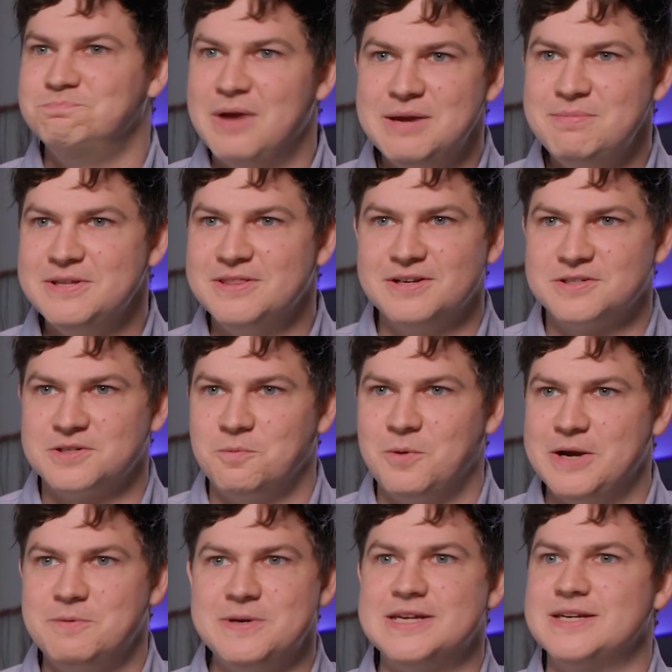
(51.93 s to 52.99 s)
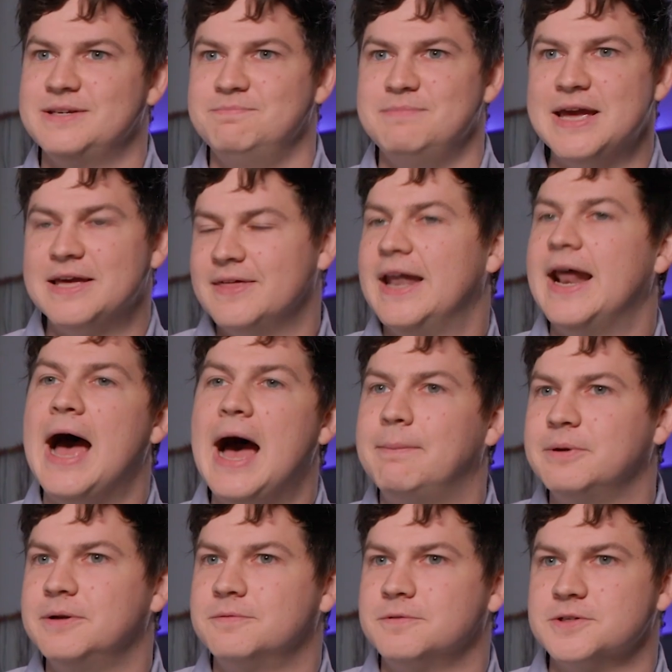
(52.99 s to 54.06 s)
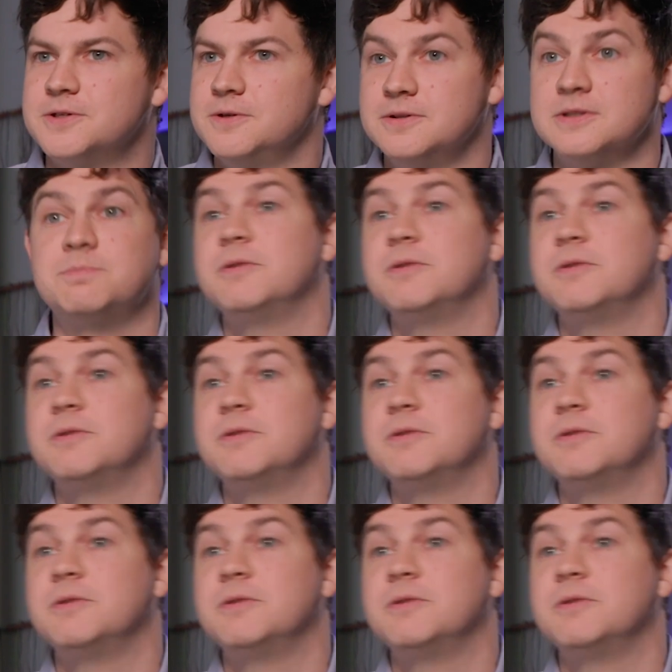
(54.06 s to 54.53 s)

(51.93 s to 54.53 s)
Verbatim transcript: Maybe there's a way we can make that happen for students